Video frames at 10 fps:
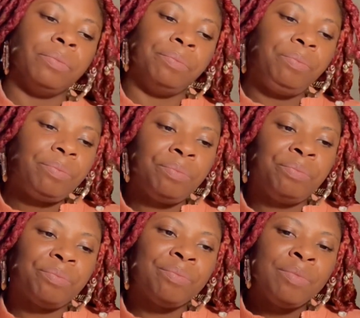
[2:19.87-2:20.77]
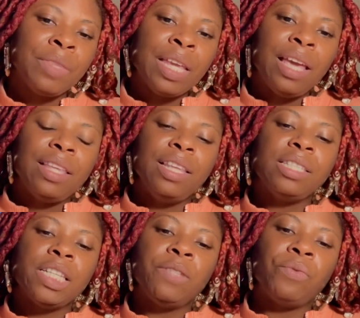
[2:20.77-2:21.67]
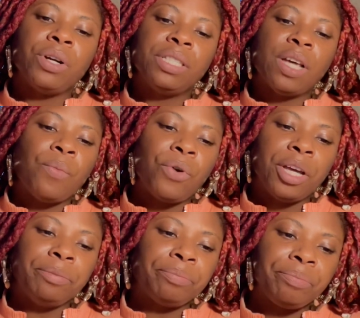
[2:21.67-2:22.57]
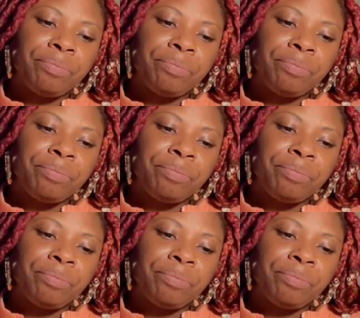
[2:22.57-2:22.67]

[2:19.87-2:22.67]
this is for someone.